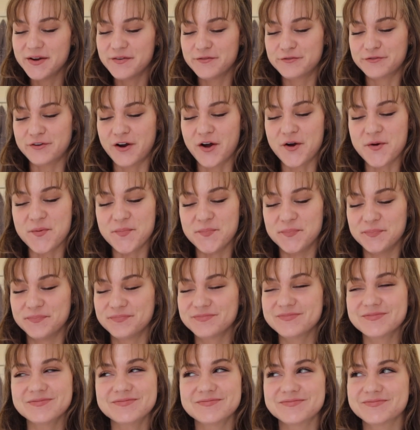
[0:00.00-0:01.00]

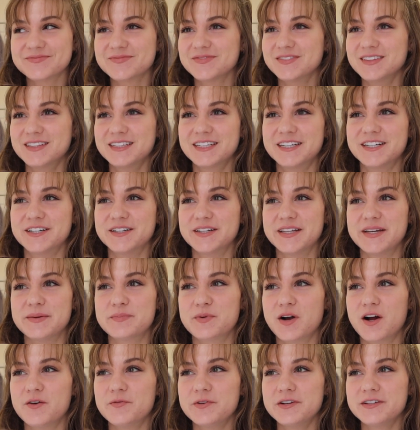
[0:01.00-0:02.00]
from literally
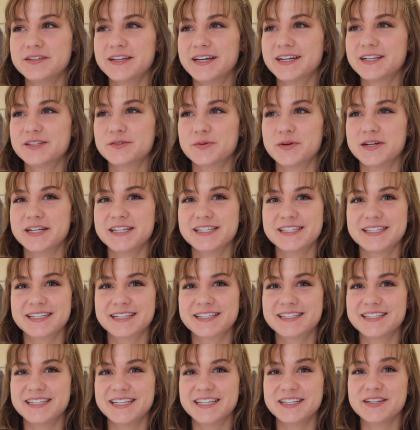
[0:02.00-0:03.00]
probably like
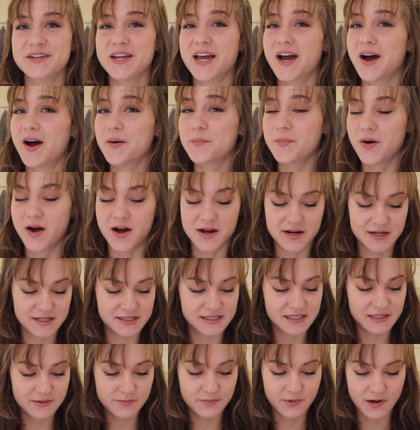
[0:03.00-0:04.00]
2016.
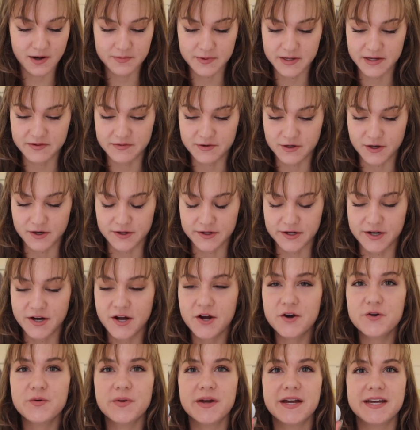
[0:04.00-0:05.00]
Honestly, probably even earlier.
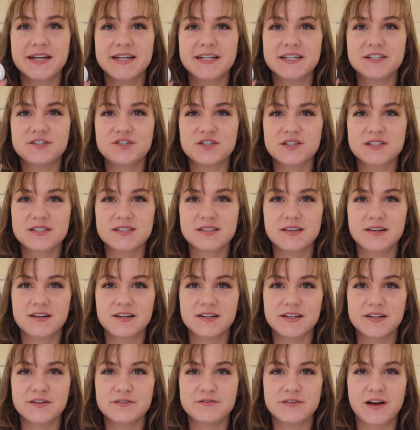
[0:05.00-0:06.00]
Oh, and it just
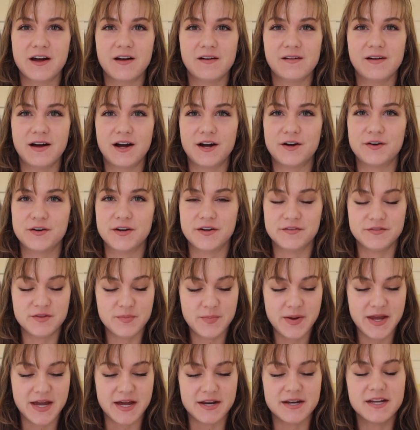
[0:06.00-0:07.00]
literally fell out of the
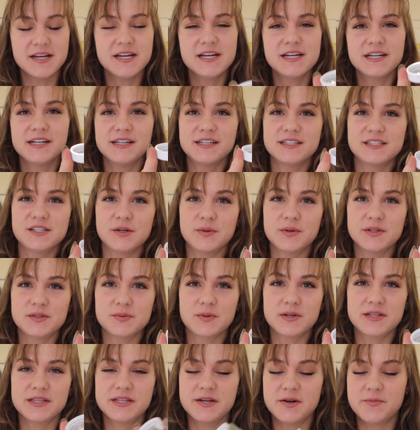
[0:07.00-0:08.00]
pan. So it's
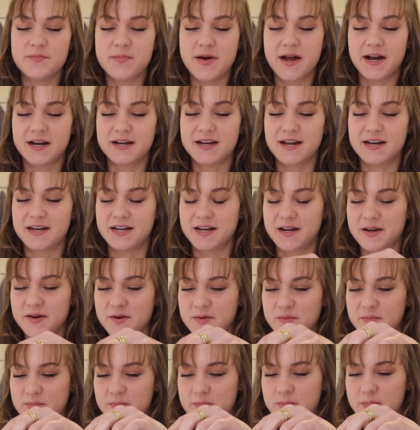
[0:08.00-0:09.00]
one of the magnetic
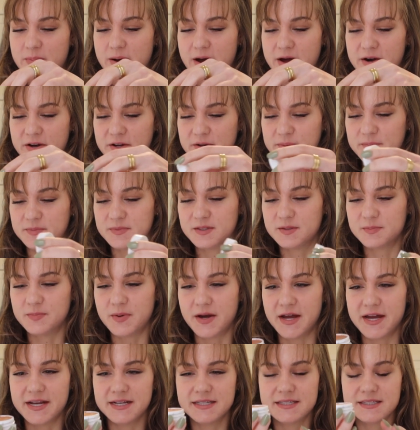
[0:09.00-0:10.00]
bottoms,
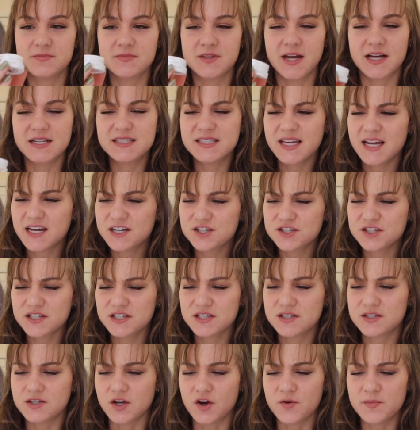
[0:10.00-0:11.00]
but that's actually
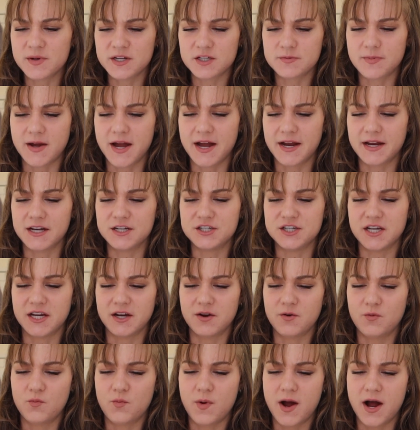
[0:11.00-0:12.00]
so much
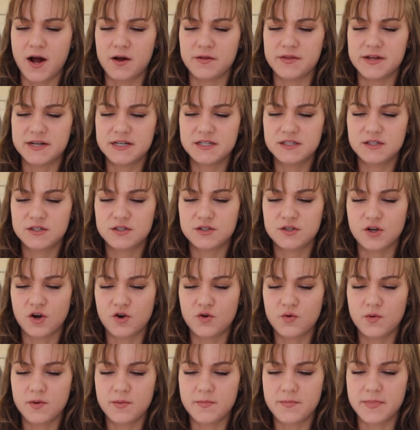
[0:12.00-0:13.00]
packaging. Wow, that is
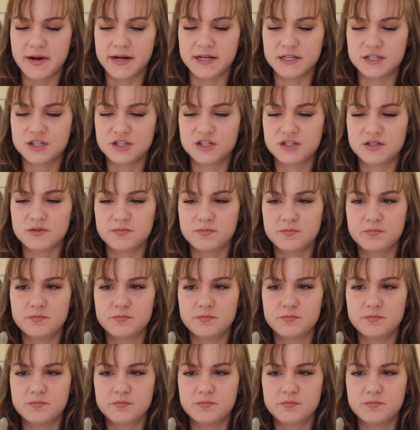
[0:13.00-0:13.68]
so much